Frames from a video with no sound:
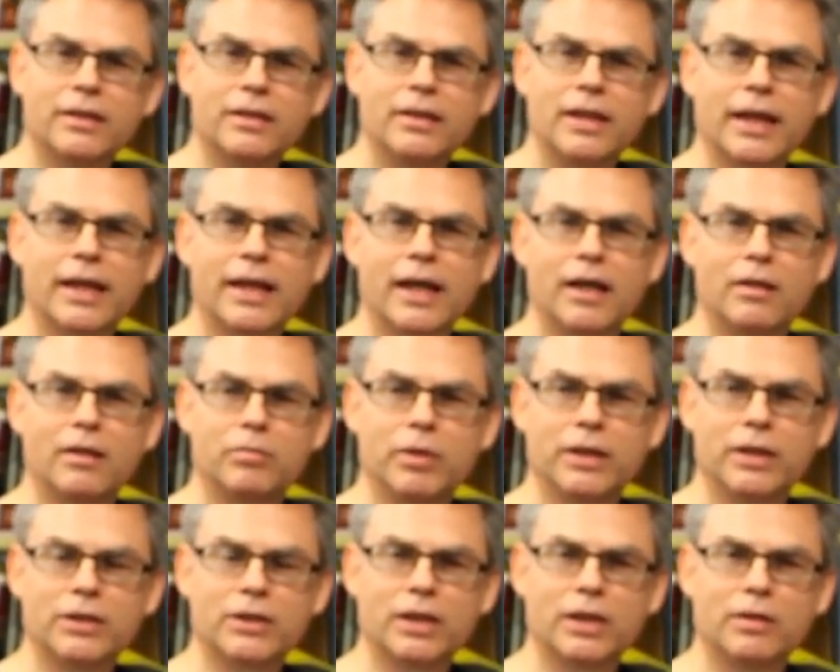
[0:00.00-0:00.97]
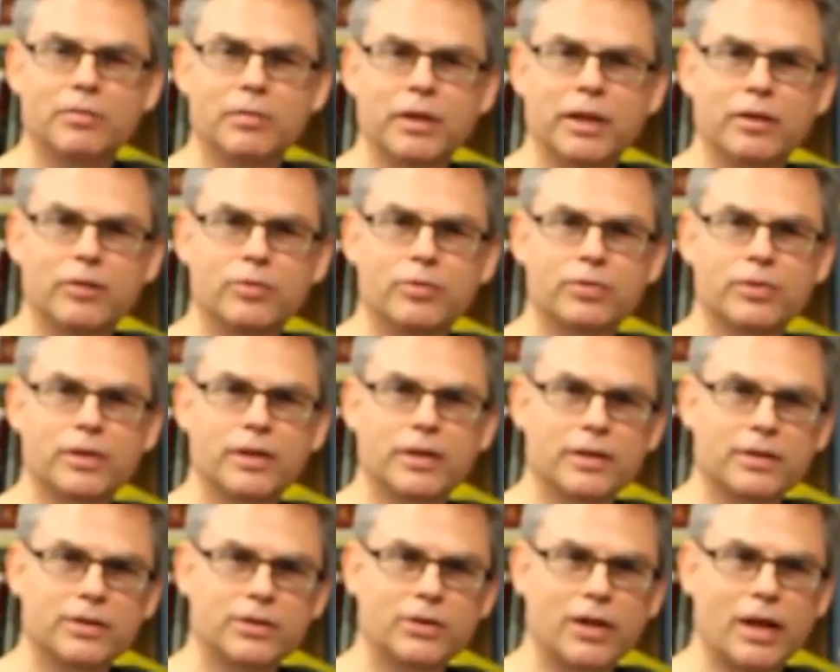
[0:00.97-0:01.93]
there can be a certain amount of
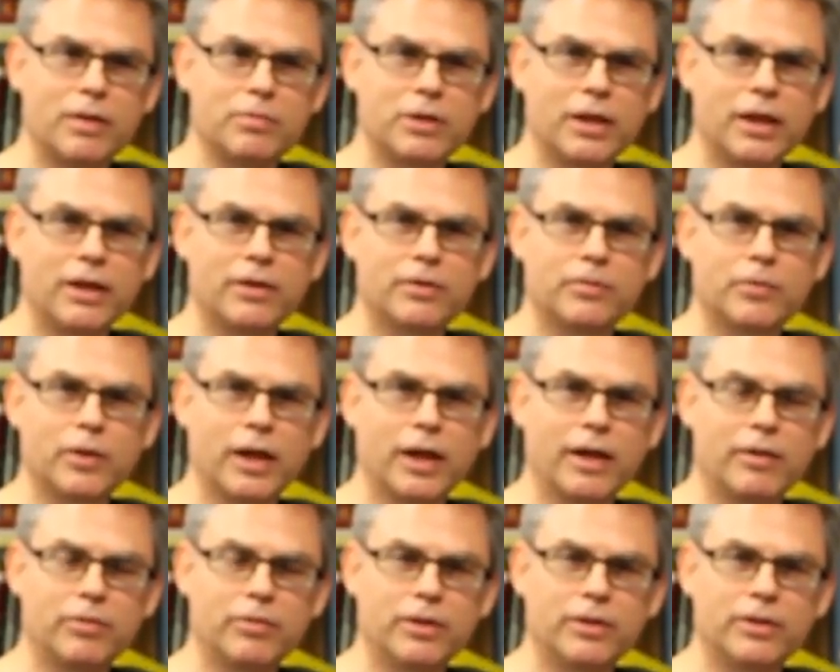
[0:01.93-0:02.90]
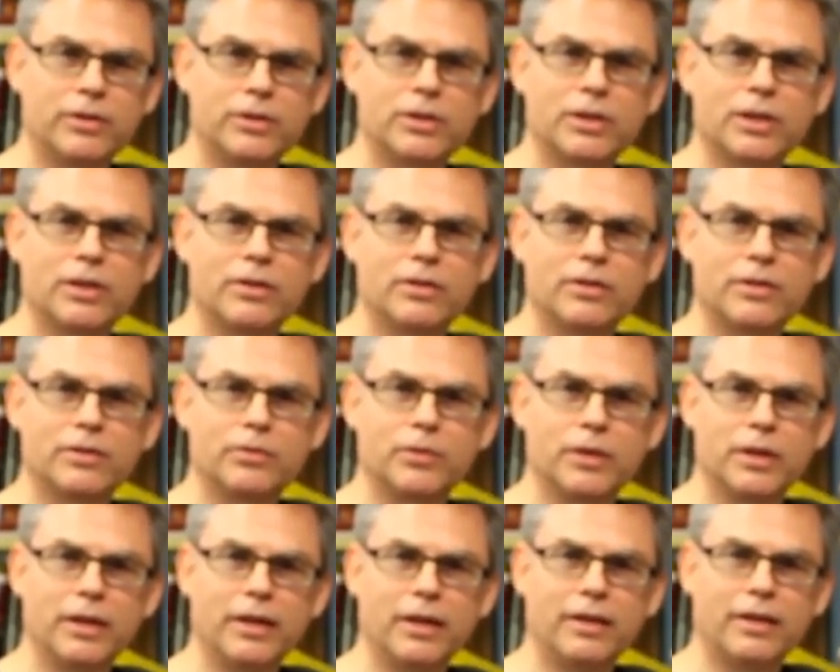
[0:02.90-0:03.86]
trapped air and what have you still
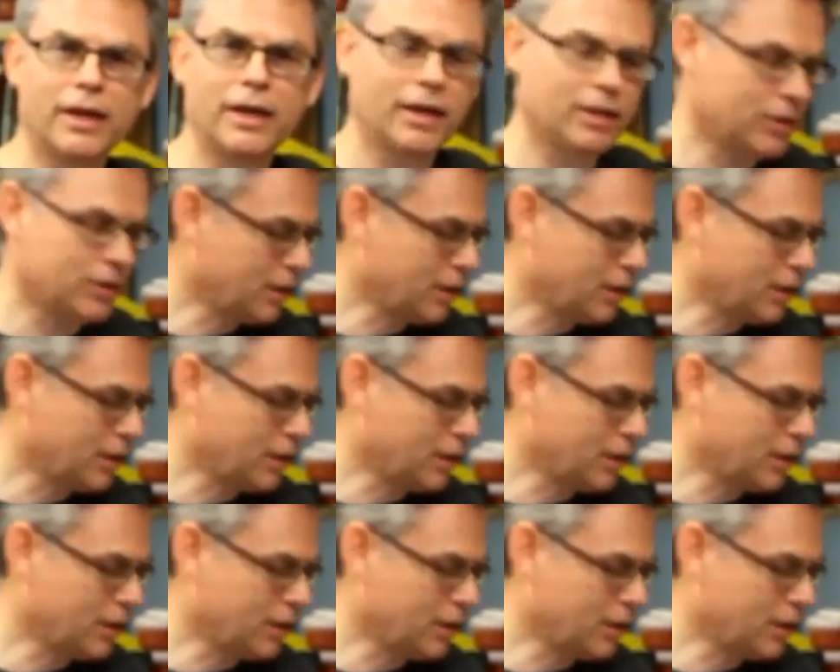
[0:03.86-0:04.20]
within that.